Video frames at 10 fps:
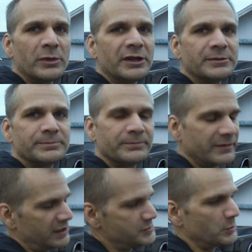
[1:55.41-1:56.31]
but
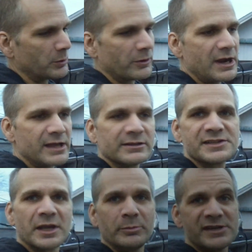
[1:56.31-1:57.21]
that's where we're at.
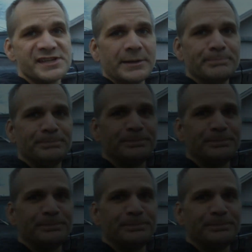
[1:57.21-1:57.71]
Let's get busy.